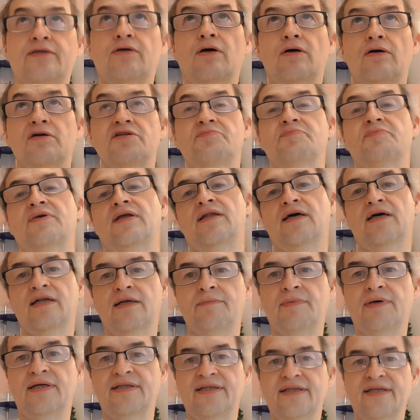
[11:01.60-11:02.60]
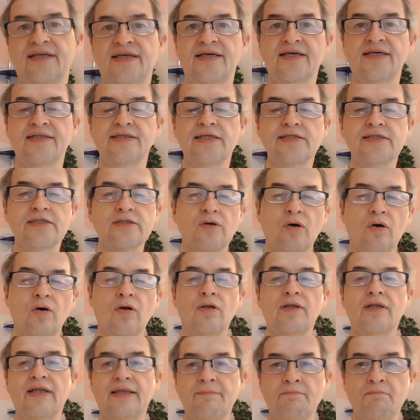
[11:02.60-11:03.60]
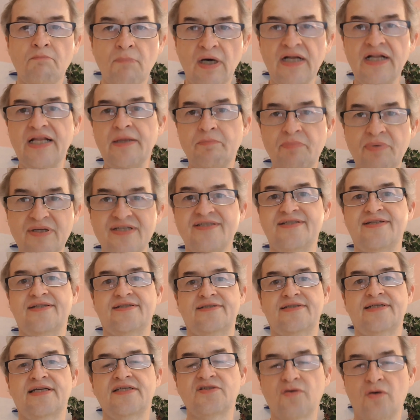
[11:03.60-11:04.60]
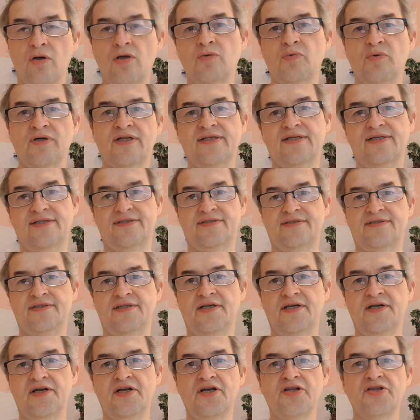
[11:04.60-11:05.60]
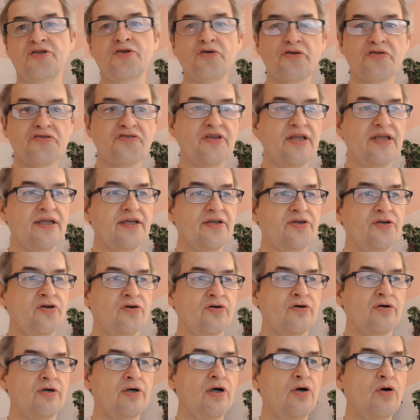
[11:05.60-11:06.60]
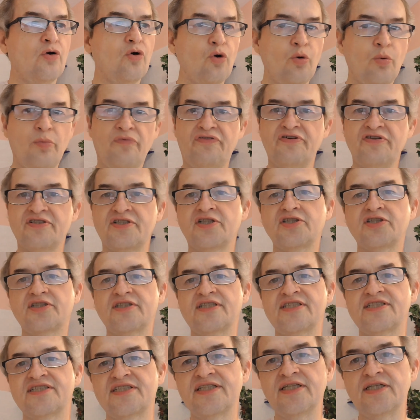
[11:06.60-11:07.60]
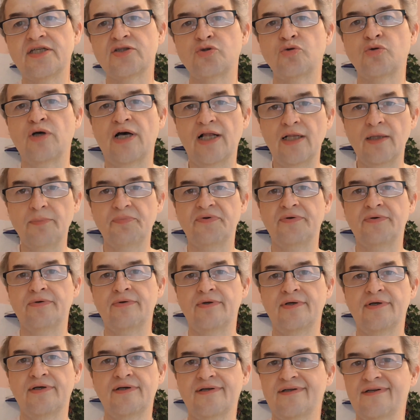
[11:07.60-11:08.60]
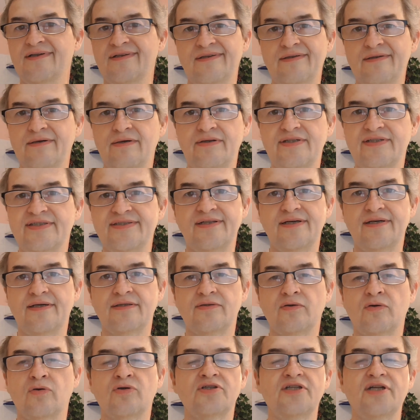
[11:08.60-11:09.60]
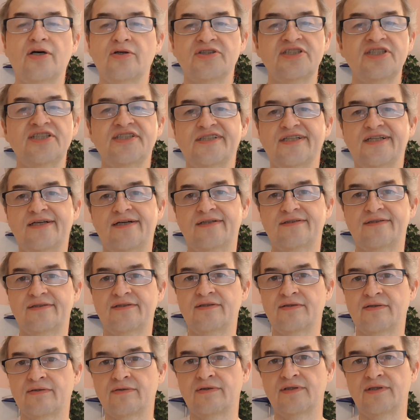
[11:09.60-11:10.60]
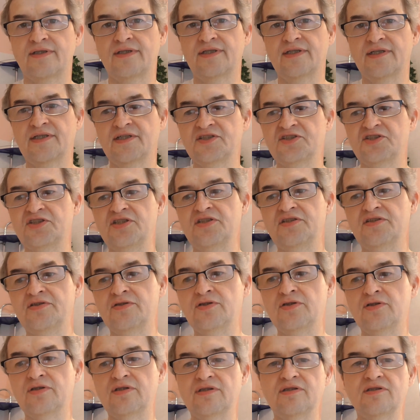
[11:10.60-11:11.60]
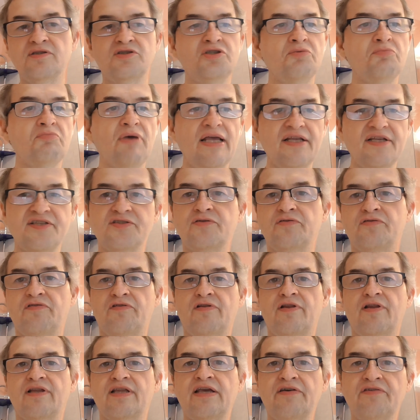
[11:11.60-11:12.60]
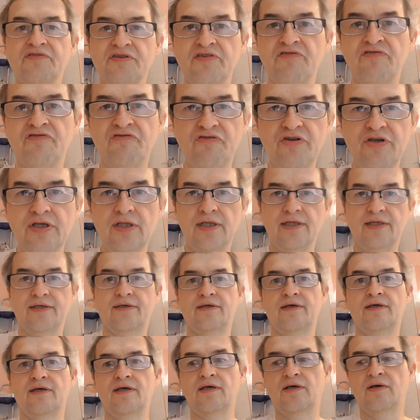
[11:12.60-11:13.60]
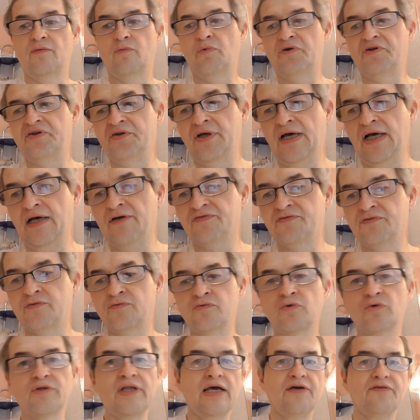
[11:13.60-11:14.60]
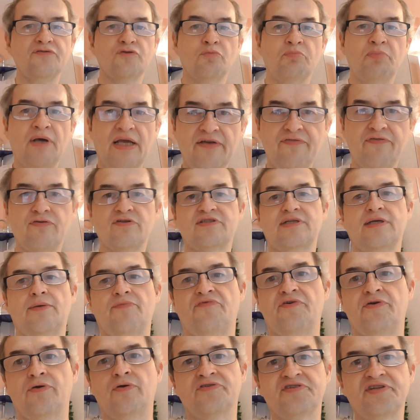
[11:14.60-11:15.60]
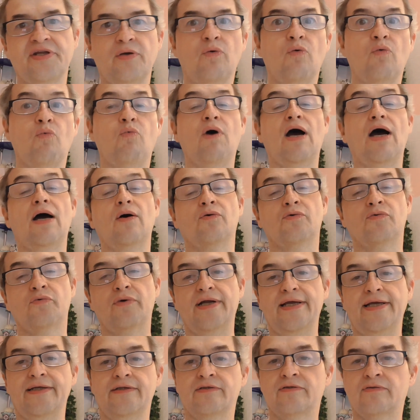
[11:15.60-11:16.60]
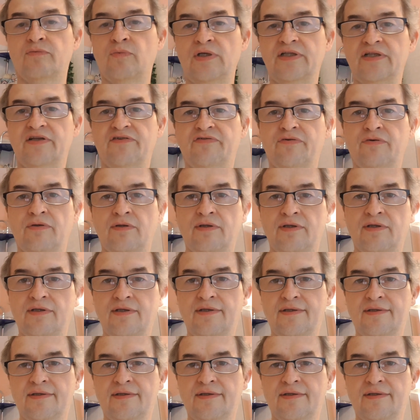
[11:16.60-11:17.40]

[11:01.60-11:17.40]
cost me a lot of money. This is all money business. That's all what it is. You think your home physician is here to help you? No, he's not, or no, she's not. You know, she makes you give the feeling when you don't have to pay for something. You say, "Oh wow, great, wonderful."